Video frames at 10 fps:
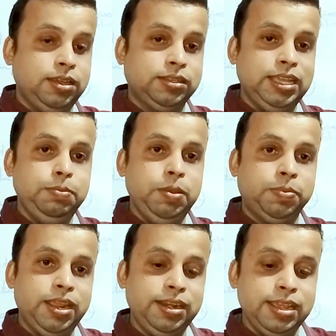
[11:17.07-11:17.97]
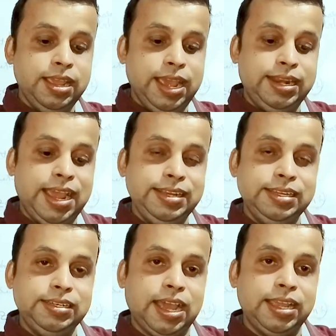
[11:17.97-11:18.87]
cell membrane, and the
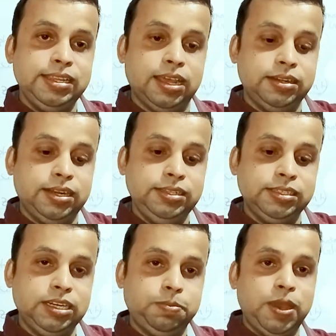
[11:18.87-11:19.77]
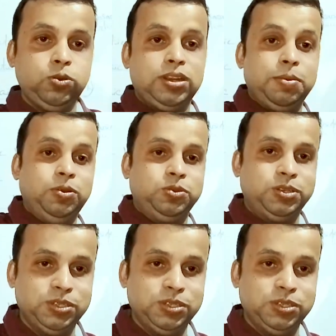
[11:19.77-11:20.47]
undigested part will come out.